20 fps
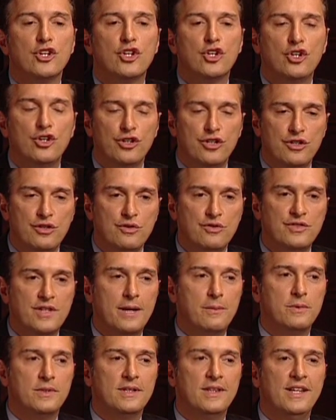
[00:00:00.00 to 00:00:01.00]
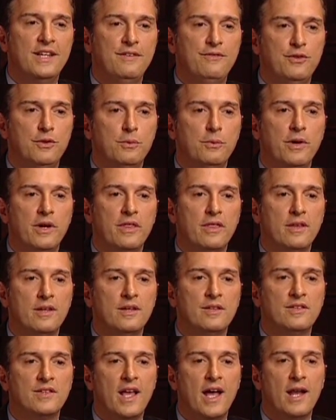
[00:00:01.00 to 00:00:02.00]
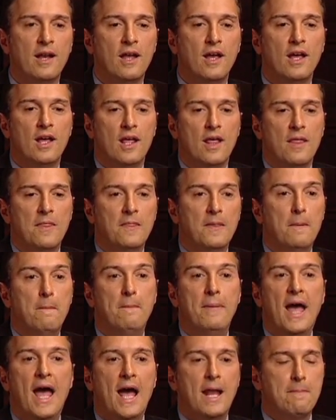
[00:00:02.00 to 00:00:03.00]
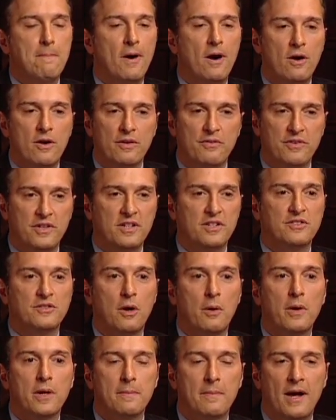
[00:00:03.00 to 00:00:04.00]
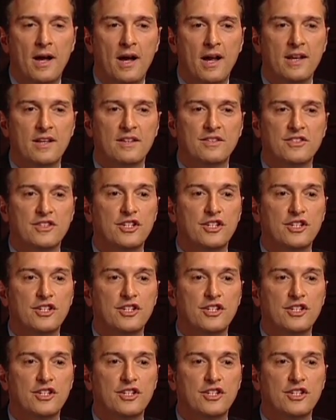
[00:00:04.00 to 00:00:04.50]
The good news I would leave you with is that the bad part of it is already behind us.